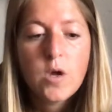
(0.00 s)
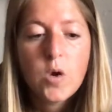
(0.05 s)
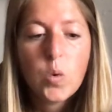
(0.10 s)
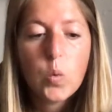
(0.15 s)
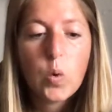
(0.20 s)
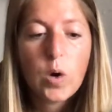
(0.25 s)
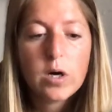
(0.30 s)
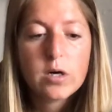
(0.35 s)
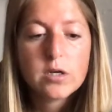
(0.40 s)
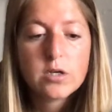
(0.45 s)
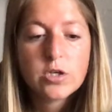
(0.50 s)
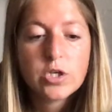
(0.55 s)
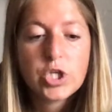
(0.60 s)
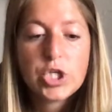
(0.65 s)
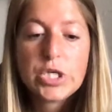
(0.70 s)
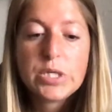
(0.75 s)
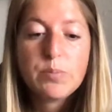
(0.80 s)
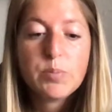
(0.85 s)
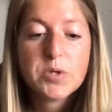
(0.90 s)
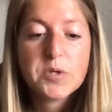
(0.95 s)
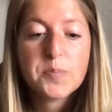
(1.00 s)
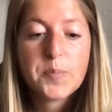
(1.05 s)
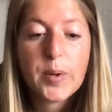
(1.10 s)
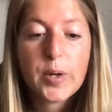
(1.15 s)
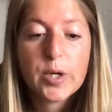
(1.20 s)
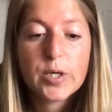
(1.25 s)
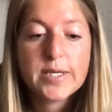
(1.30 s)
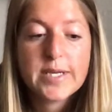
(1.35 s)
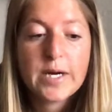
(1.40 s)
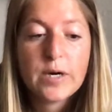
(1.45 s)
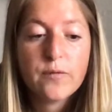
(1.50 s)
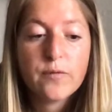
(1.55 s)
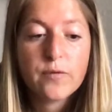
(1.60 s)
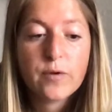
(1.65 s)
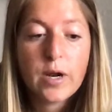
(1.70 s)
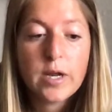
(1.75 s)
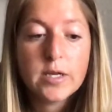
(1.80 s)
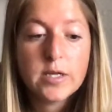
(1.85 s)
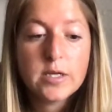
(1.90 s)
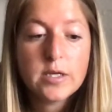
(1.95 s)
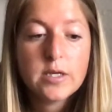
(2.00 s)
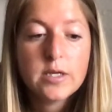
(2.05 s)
Walker's Jeep was parked out front.